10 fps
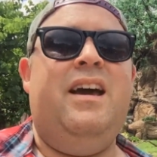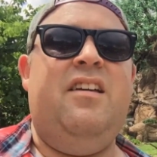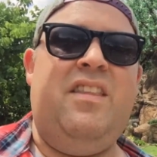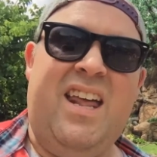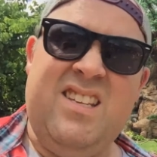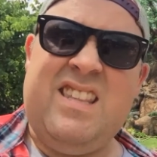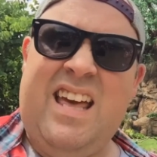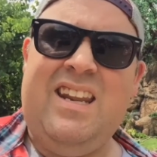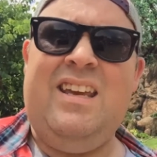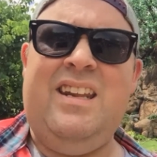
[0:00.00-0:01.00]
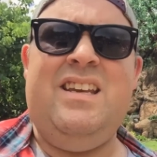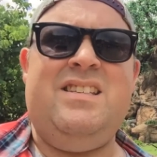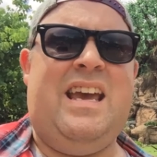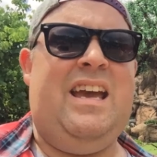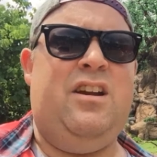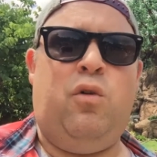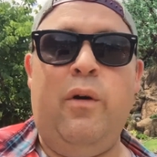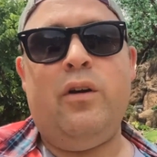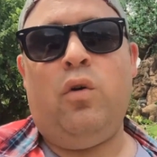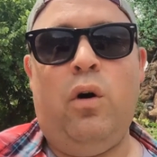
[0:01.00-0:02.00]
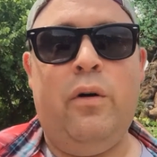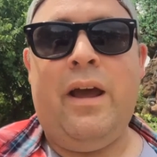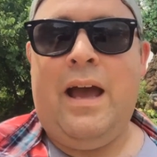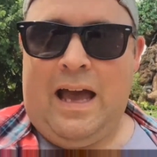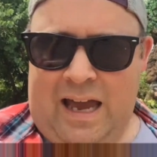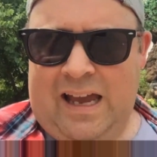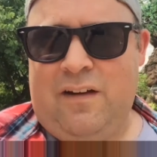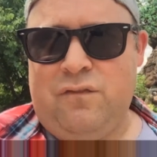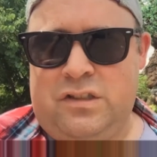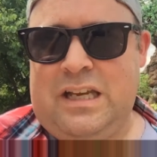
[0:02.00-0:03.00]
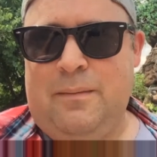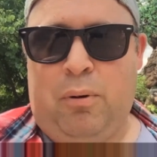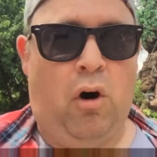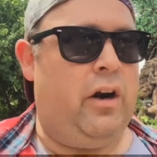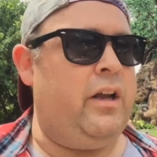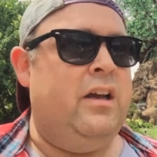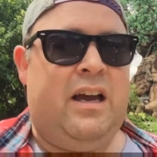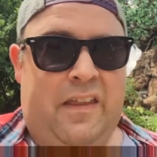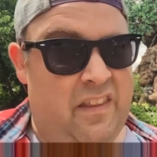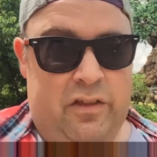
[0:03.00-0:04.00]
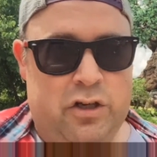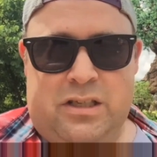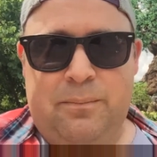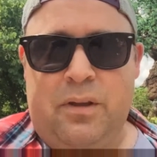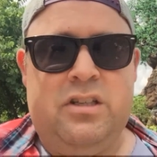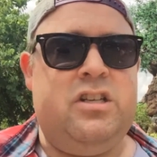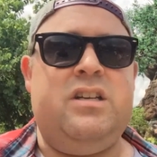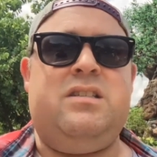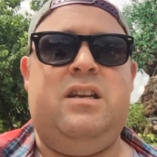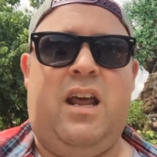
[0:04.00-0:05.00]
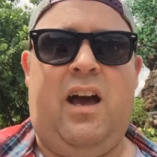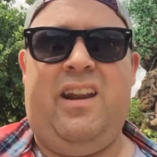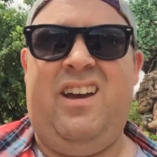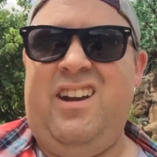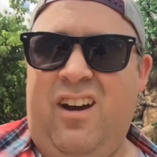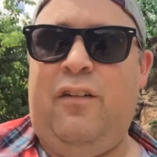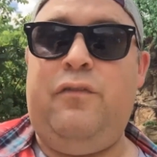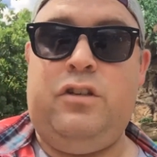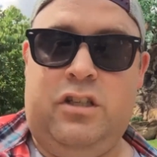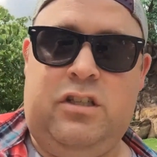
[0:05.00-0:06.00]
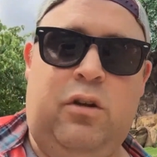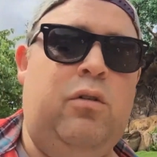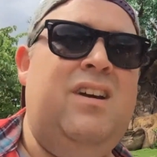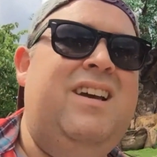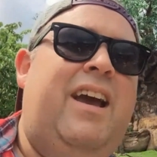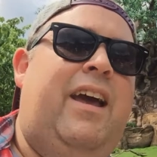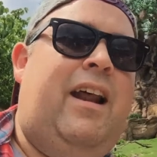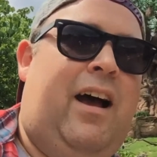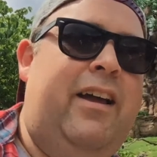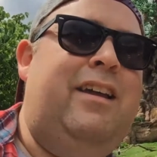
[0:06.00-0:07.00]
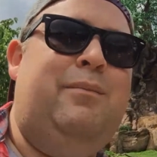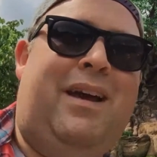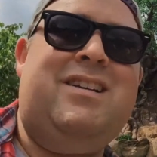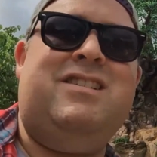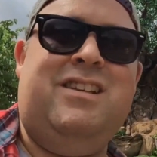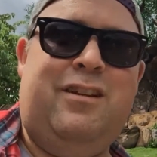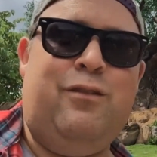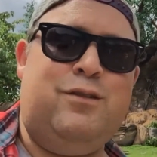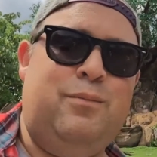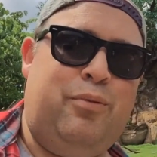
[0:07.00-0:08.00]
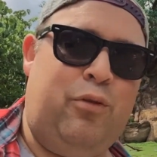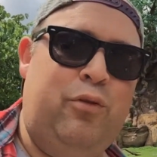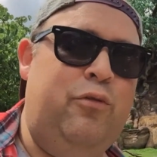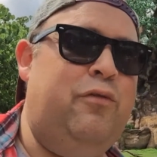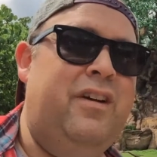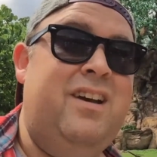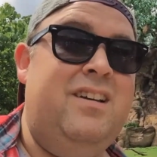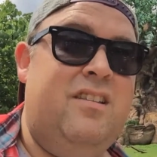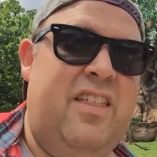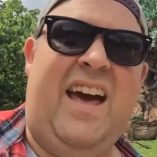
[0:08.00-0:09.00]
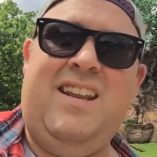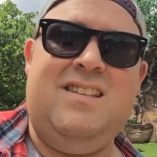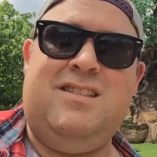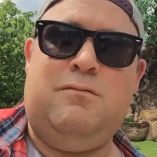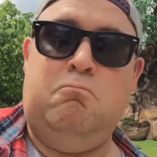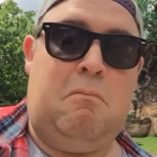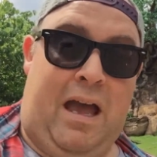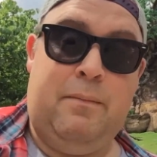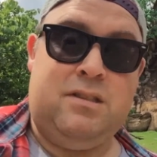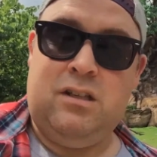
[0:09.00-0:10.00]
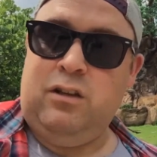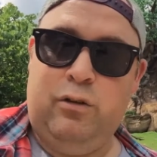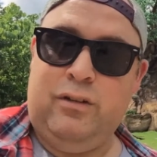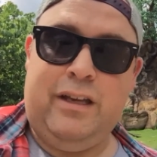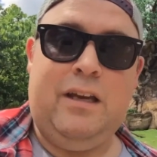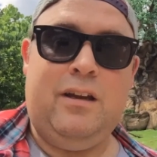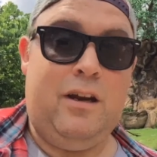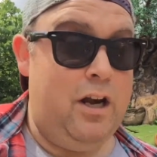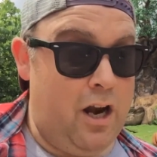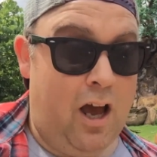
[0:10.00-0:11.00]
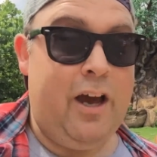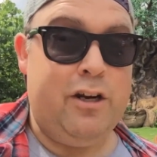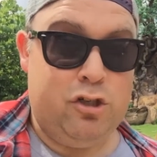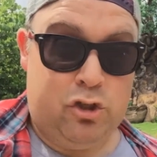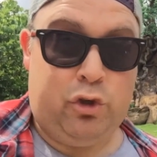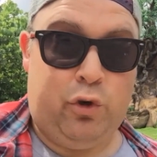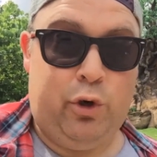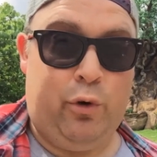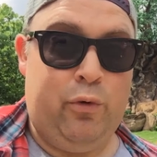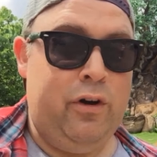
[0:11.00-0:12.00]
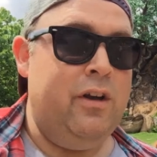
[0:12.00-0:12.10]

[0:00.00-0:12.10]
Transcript: and that is that it is a quote-unquote half-day park, and that there's simply just not enough to do. And I am actually here to prove that is absolutely not true.